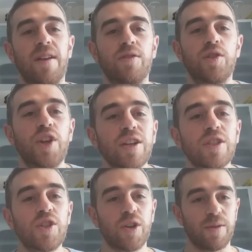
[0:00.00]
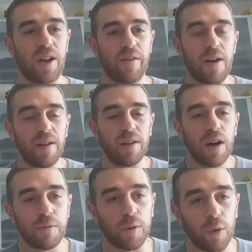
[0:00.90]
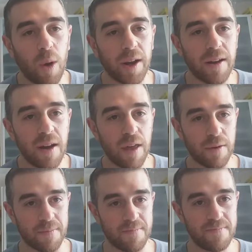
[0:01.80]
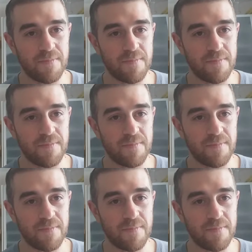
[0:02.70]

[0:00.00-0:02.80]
and gestures of our love for one another.